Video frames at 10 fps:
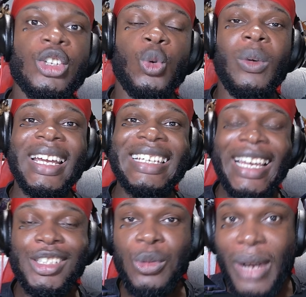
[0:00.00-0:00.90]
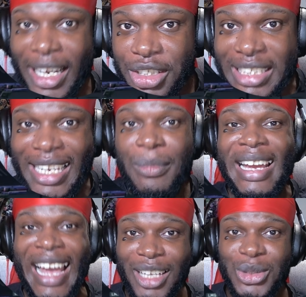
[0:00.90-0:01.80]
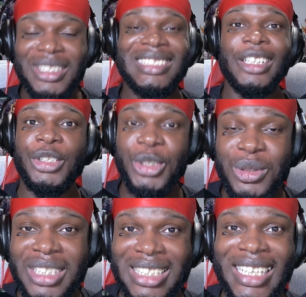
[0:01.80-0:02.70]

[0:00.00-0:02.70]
So when I get to actually get my hands on this thing and use this